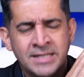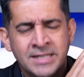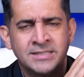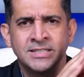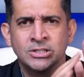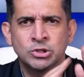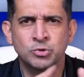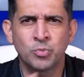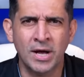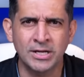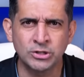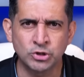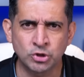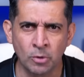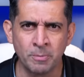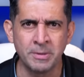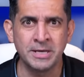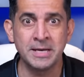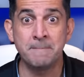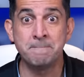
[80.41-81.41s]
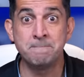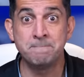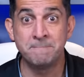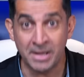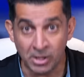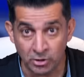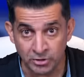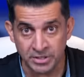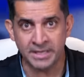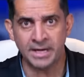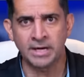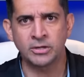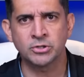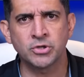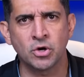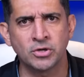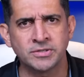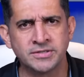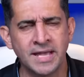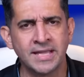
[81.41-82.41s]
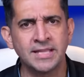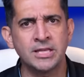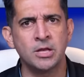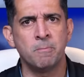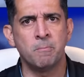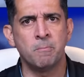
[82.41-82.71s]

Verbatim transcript: Is this why so many billionaires are taking